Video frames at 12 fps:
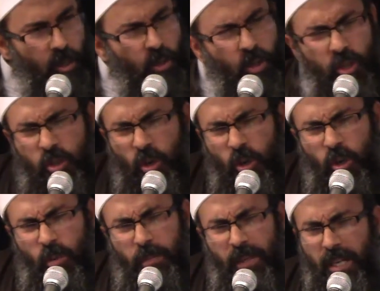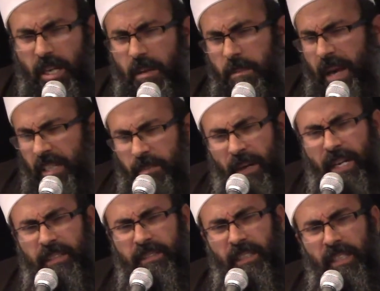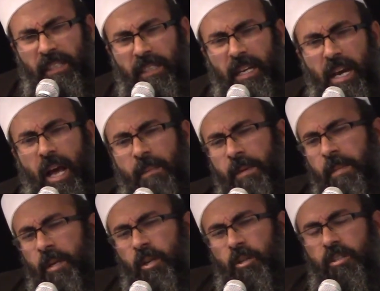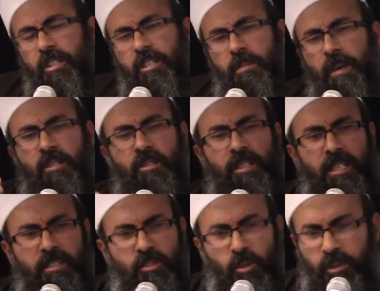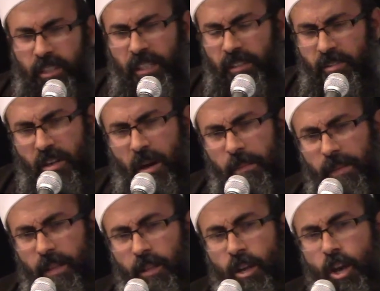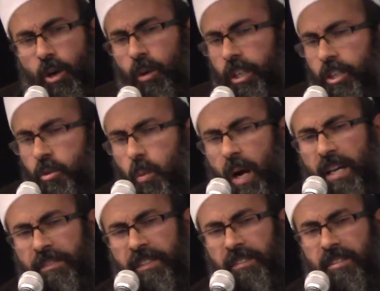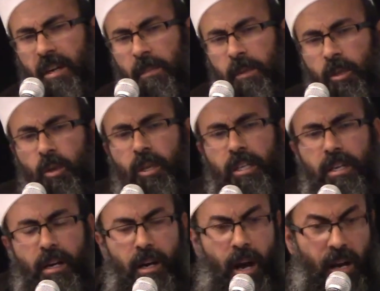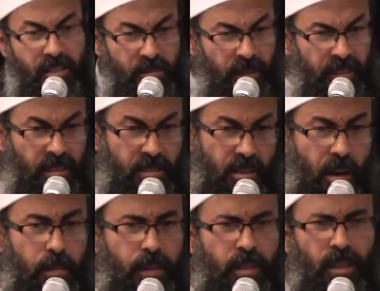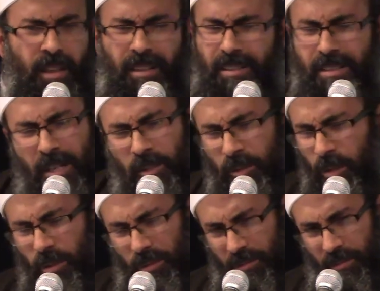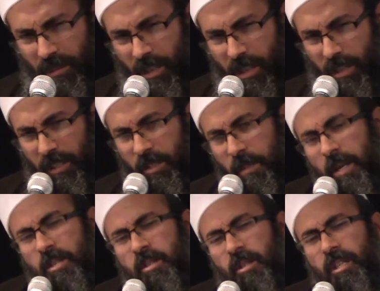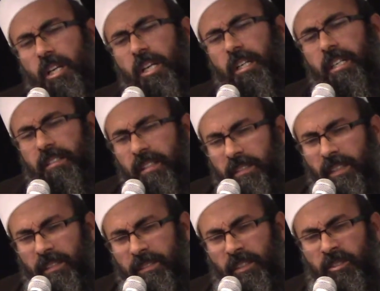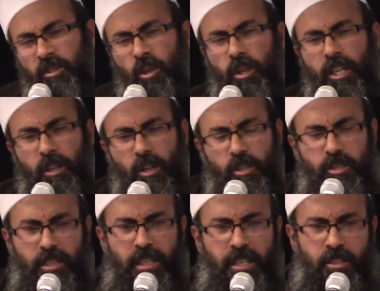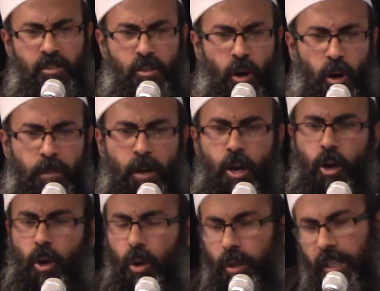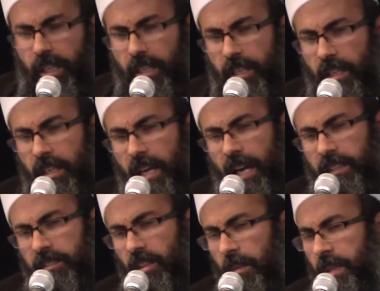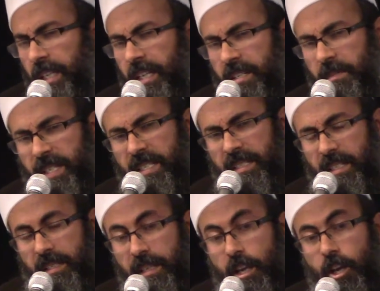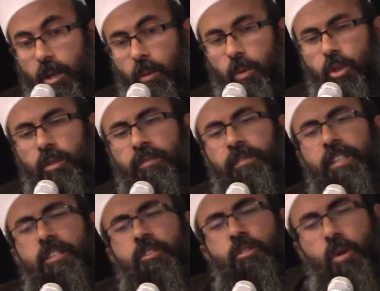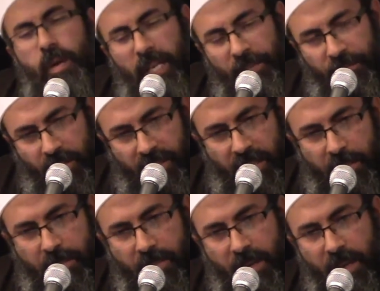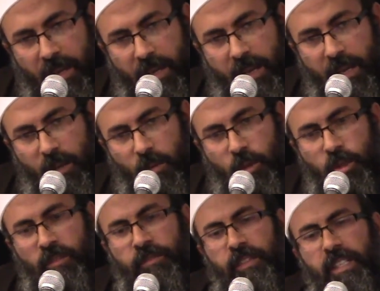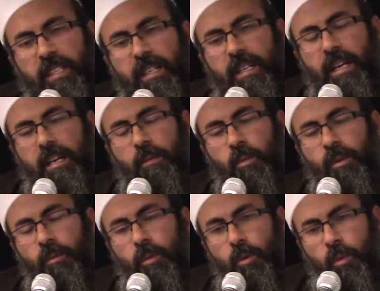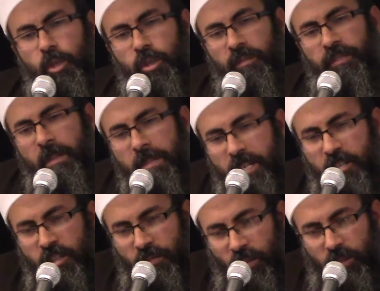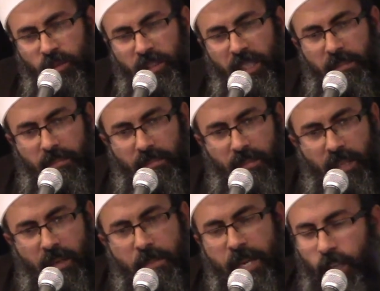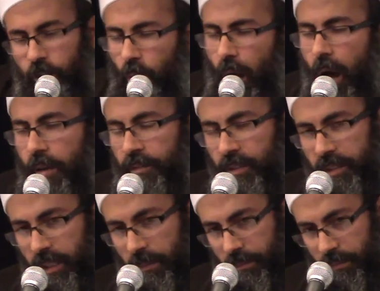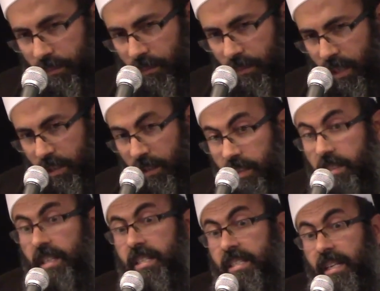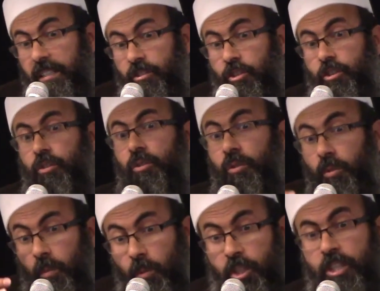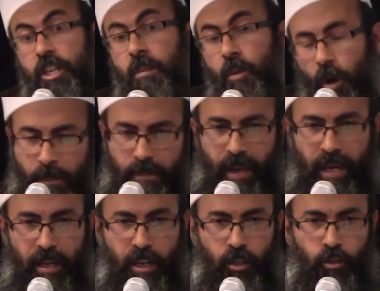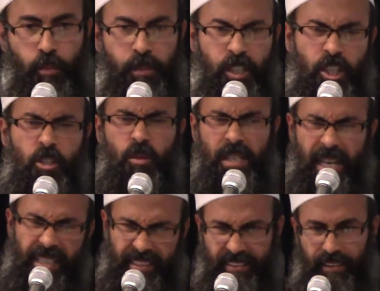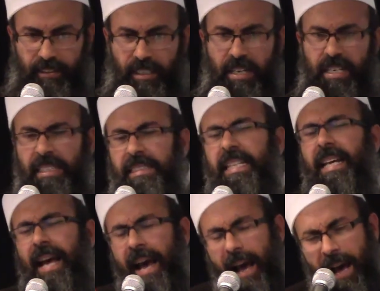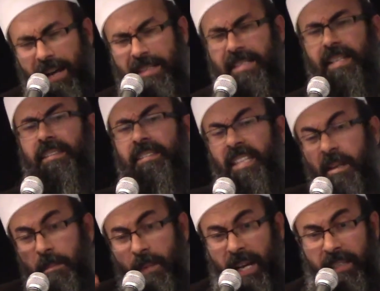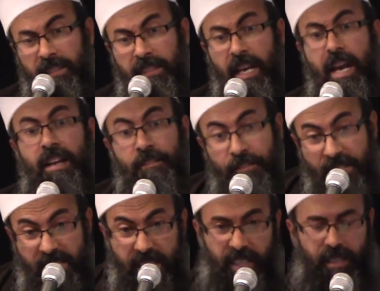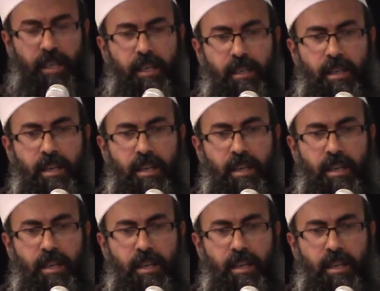Gossip, backbiting, happy because this person, his daughter in trouble, or his wife in trouble, or her husband in trouble, they're not good. This person get redundant, or he lost in his job, or he had trouble in his business. We should feel sorry for them. We should feel merciful to them. Make dua for them. This is the true Muslim ummah, to be united in their hearts and in their mind and physically.